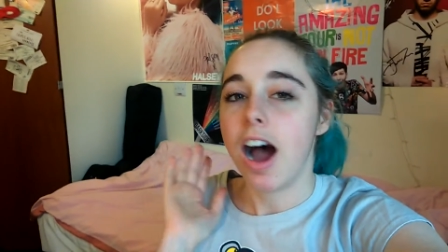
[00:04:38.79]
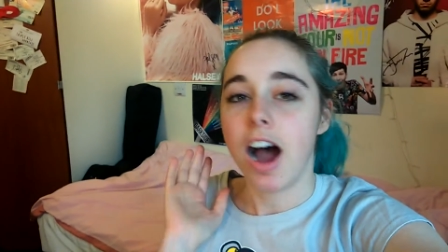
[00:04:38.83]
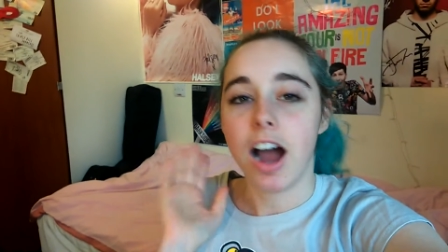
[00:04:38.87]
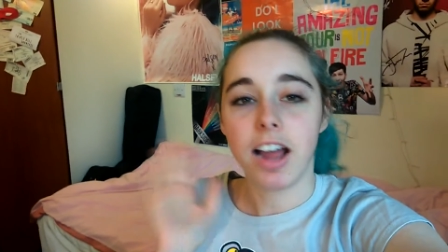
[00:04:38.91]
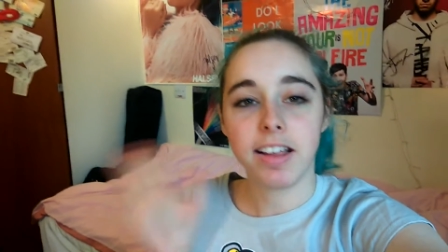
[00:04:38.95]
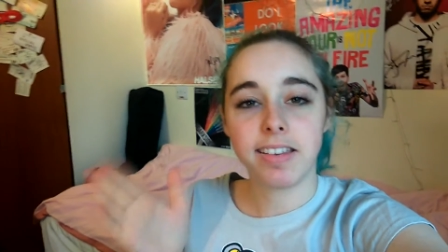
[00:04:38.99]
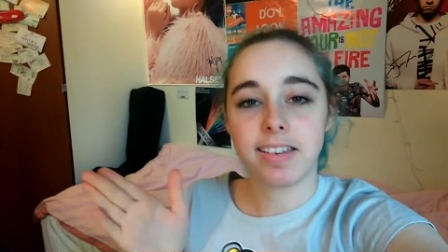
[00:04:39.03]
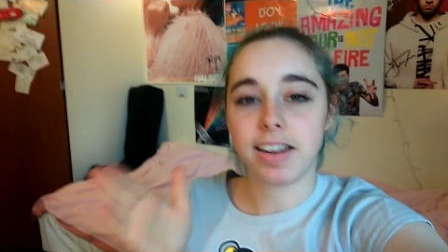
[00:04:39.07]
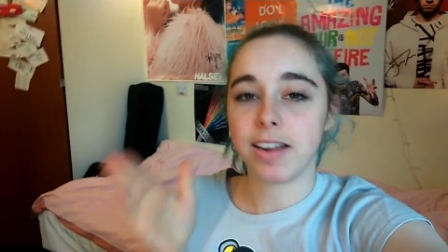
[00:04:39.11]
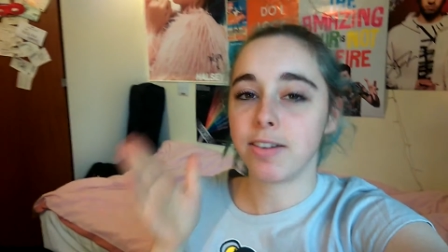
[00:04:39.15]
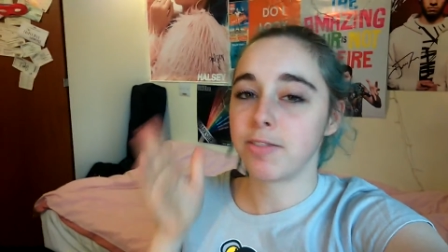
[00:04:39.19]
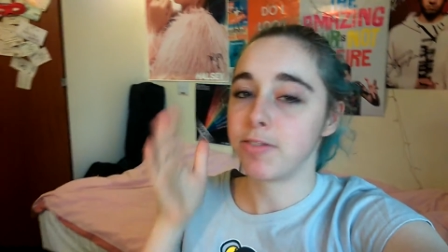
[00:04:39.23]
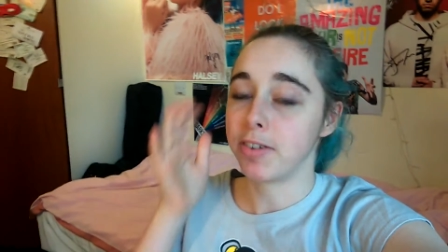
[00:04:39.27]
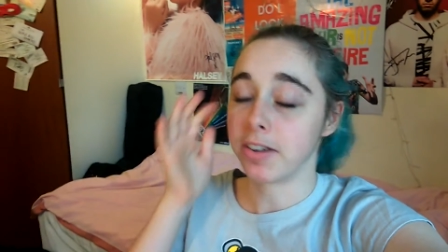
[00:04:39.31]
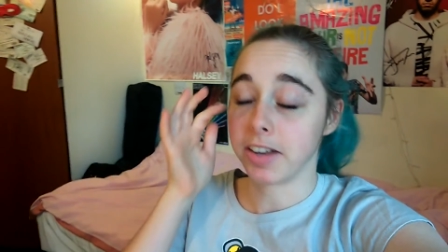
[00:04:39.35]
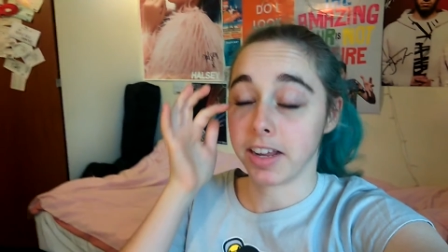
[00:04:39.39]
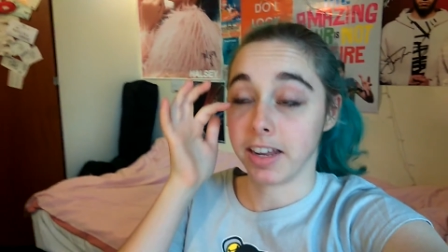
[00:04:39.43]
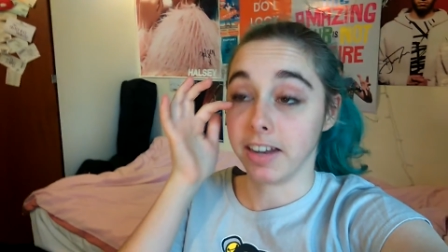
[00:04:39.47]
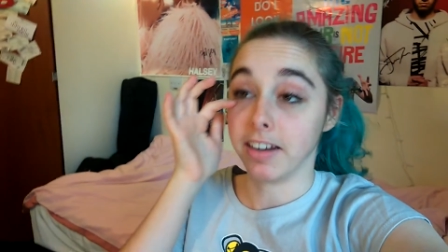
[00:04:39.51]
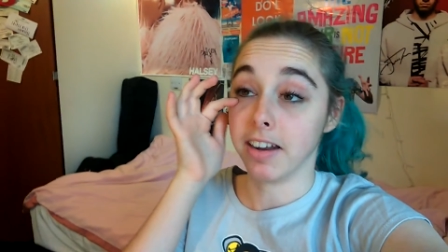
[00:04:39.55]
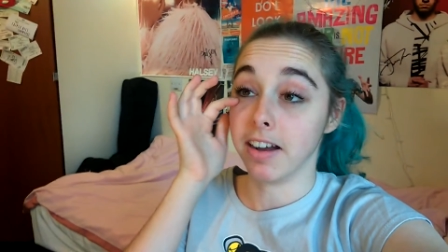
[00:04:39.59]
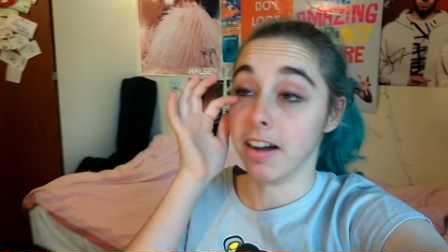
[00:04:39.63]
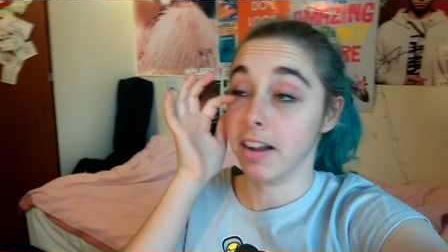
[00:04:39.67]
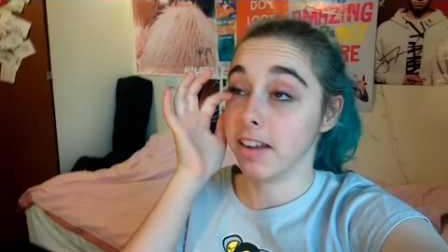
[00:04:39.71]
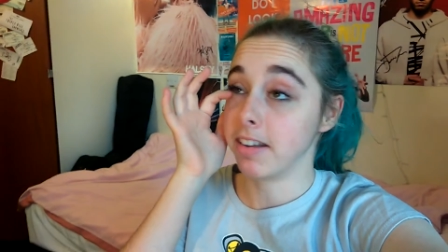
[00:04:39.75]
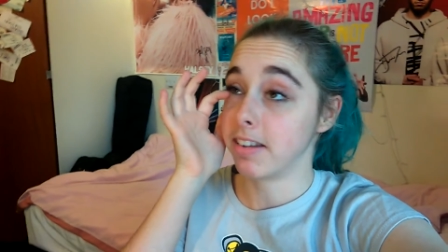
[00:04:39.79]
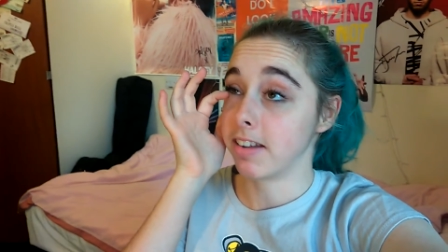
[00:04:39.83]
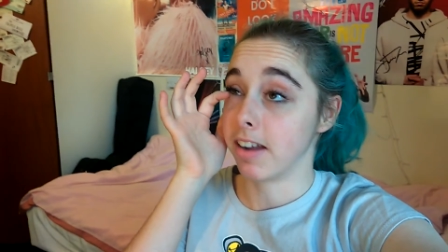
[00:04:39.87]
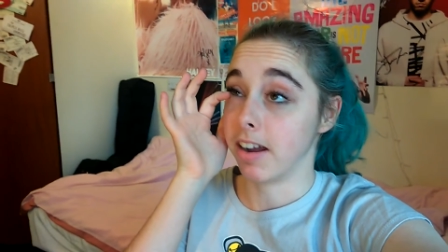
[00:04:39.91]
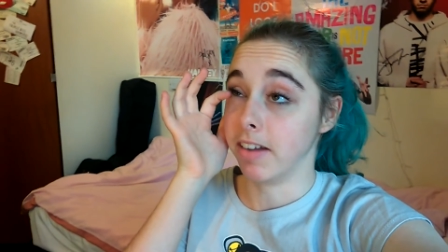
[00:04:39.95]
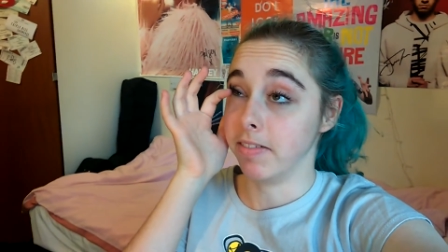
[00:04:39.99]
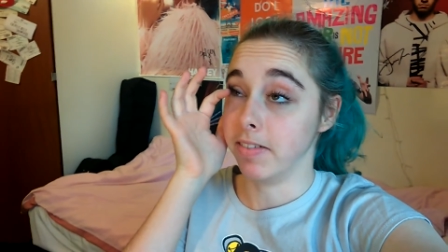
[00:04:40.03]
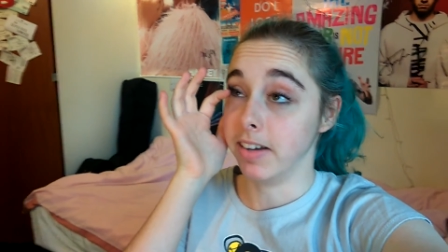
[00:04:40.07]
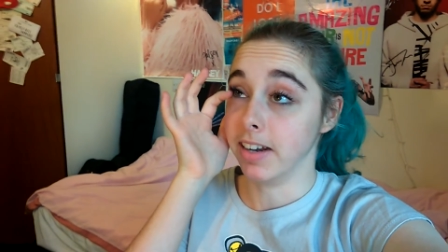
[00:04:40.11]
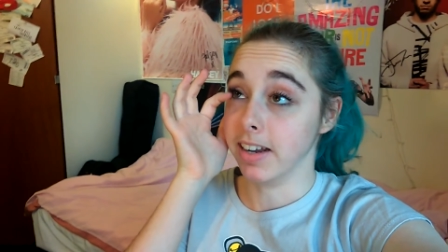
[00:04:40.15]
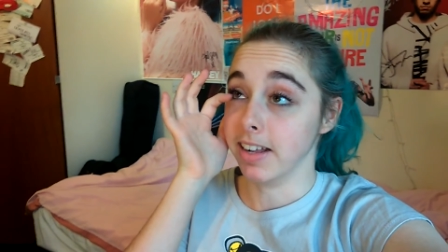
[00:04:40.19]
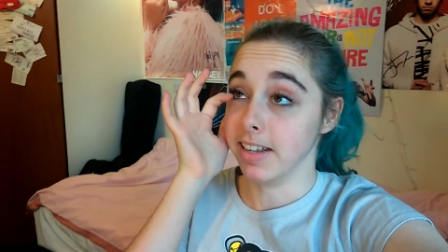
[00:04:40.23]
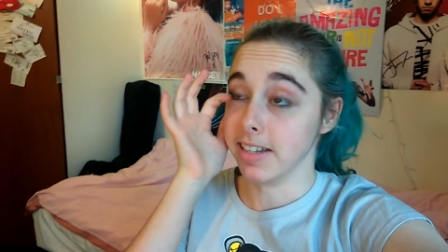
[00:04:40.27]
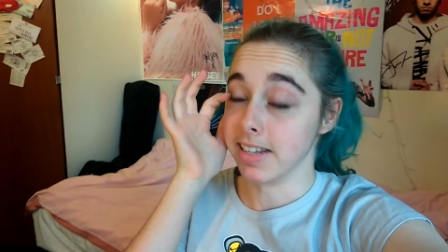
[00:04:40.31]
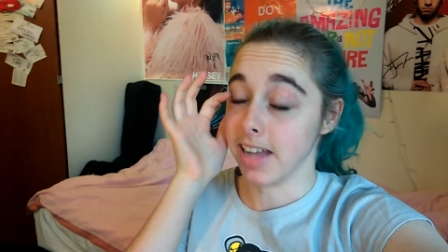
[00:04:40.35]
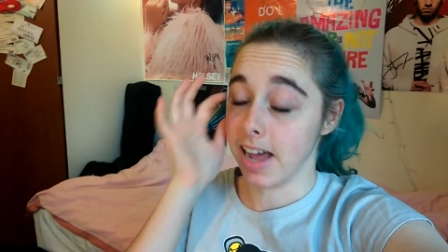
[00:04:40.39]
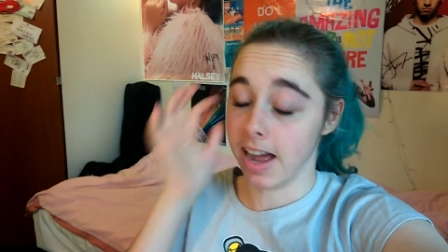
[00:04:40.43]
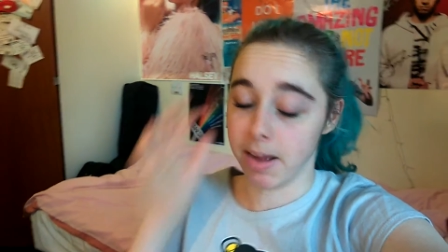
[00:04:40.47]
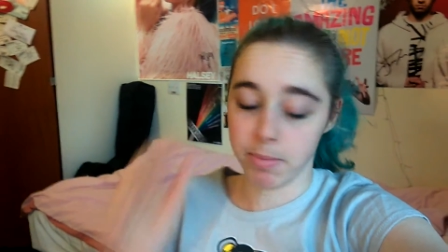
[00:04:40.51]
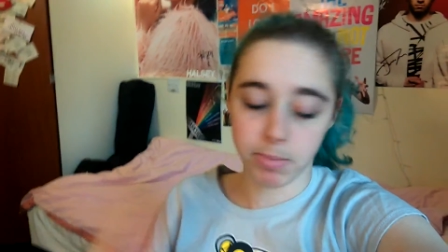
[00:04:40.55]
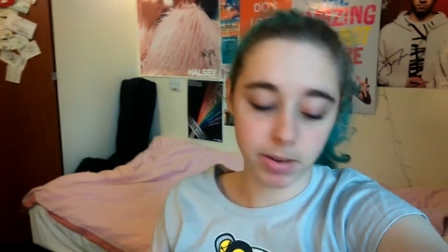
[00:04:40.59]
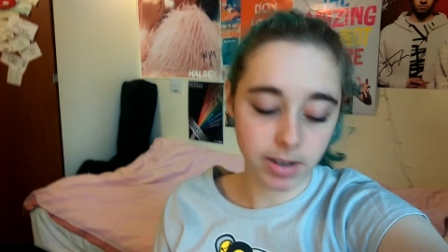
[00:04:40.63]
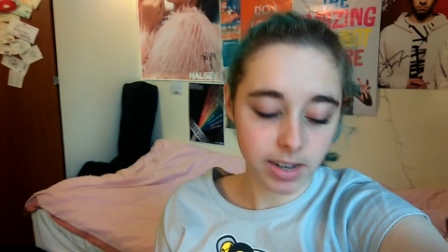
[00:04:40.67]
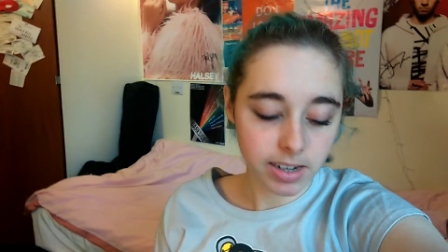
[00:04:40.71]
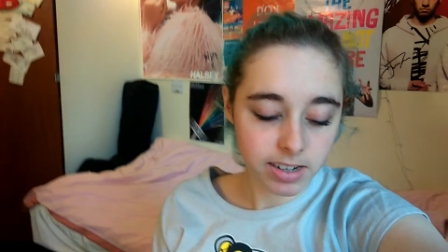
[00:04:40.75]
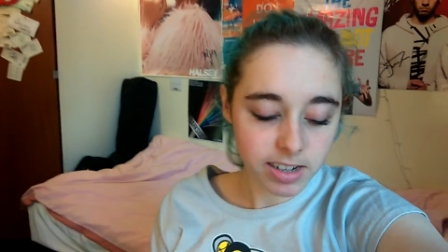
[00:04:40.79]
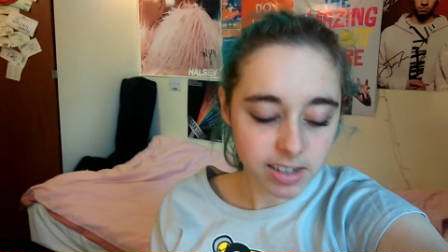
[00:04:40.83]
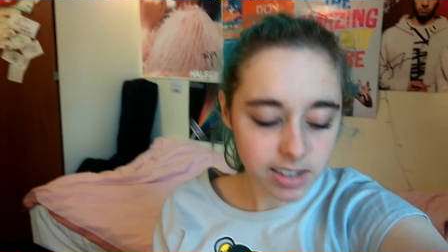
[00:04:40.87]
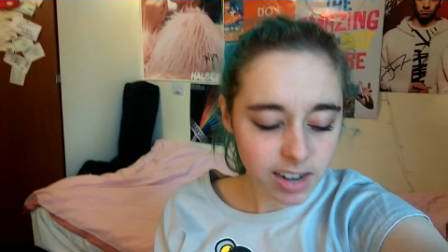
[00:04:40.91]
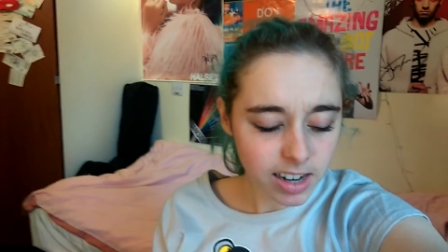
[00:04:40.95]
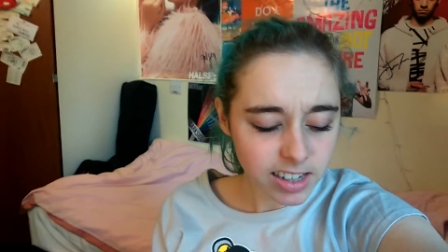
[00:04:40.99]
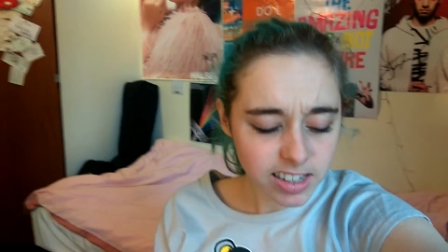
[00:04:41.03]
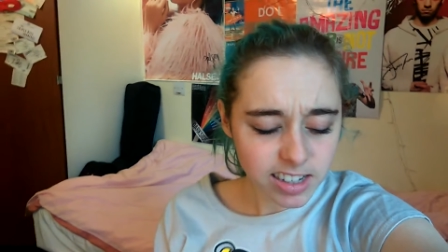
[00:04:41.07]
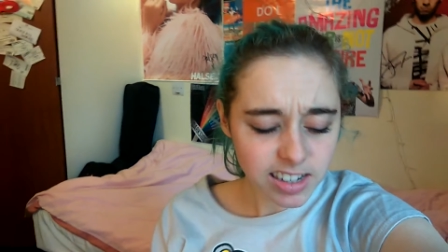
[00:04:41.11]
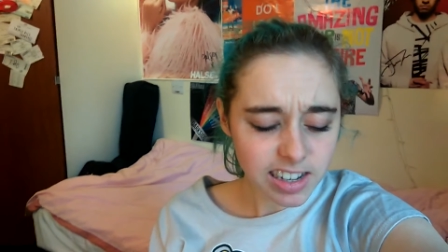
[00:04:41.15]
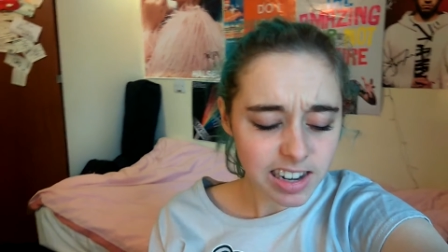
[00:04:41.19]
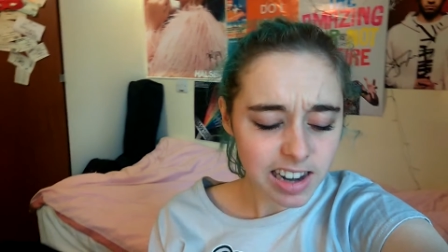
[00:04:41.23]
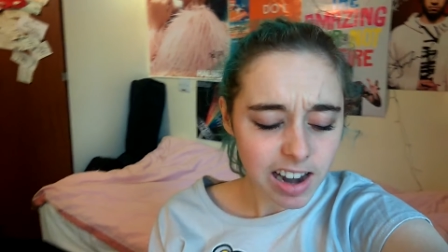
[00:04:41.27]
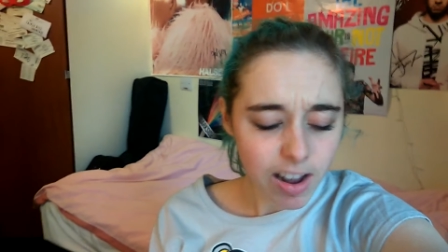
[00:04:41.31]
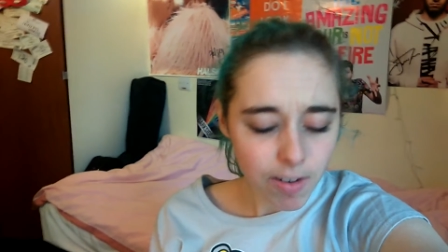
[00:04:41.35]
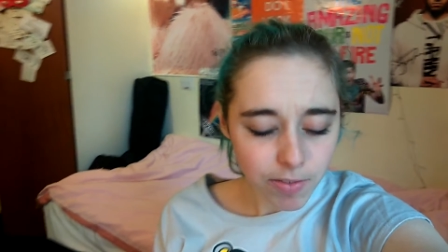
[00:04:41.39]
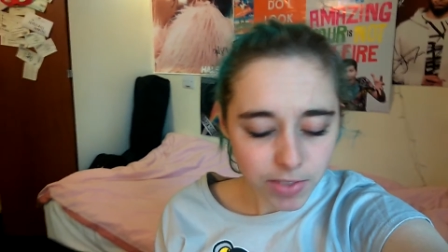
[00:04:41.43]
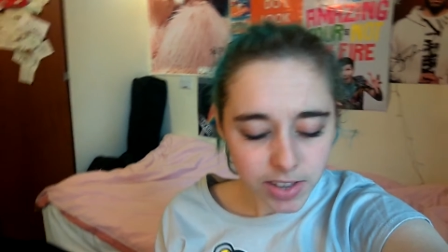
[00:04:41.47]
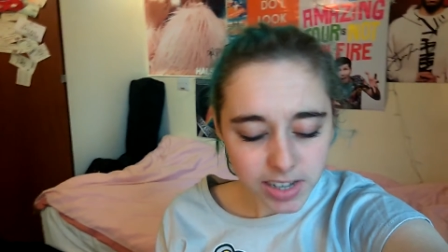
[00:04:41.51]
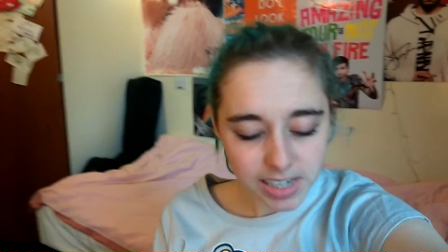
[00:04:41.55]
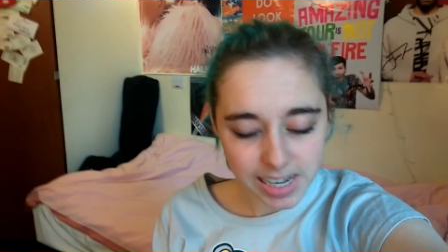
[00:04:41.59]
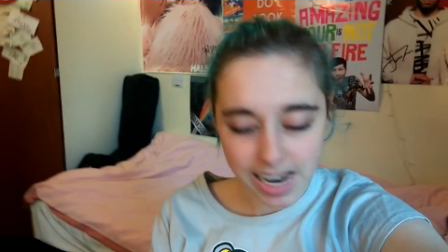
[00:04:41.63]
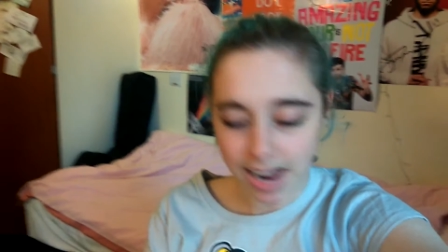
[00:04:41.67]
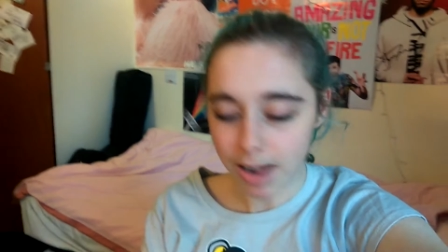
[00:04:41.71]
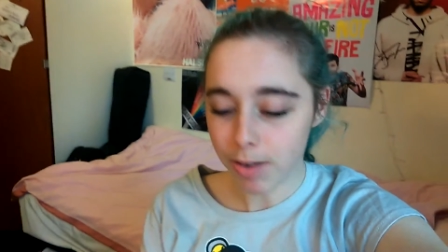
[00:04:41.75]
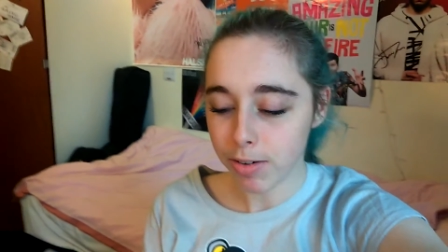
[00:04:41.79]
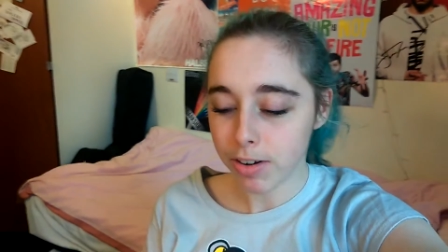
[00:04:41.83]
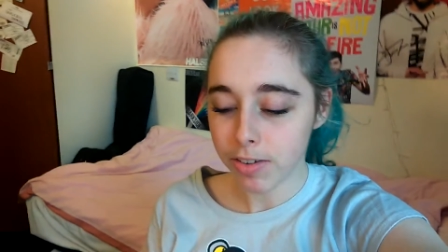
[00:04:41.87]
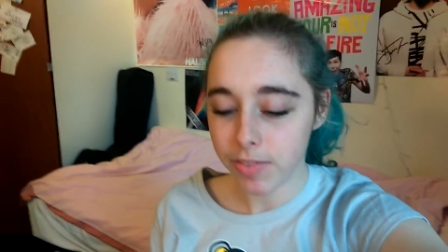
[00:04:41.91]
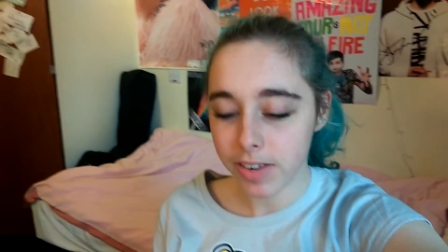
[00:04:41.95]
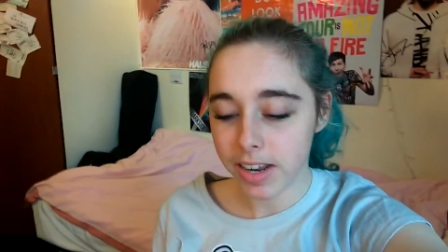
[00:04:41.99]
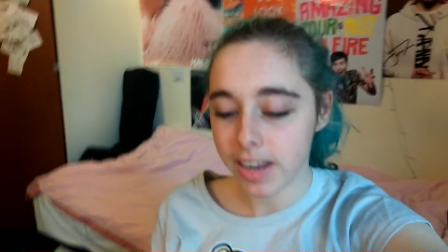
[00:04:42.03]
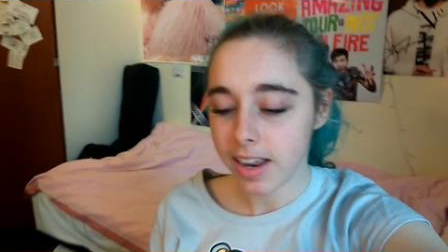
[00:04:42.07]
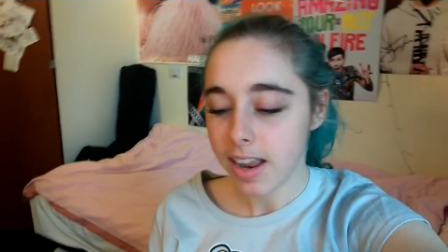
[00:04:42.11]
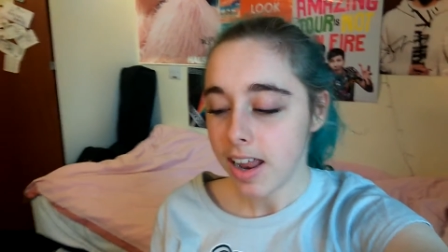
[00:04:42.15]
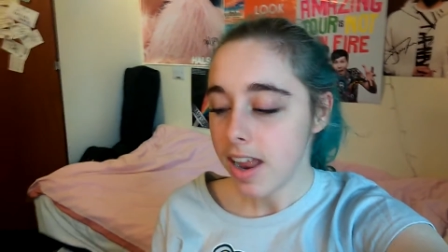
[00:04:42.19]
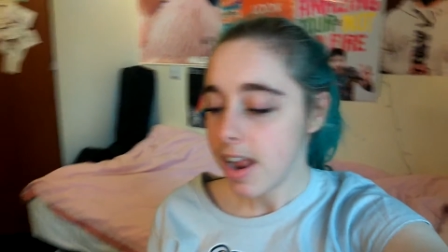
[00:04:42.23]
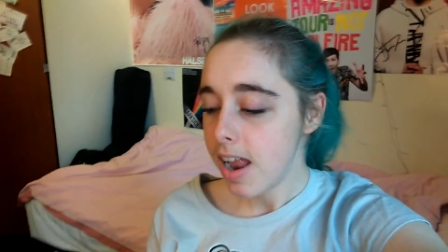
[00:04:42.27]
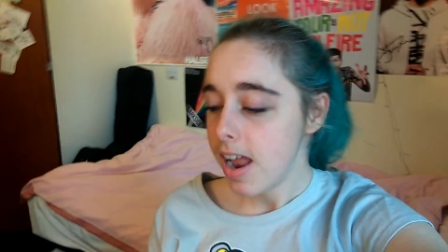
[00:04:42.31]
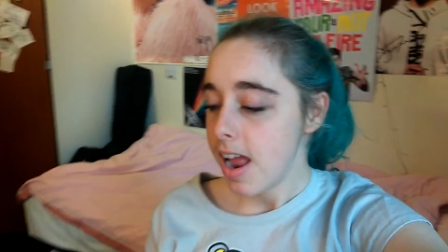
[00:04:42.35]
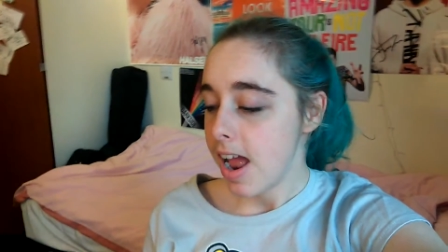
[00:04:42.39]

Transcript: I sound fucking nuts, I realise that, but I just love the sound of it.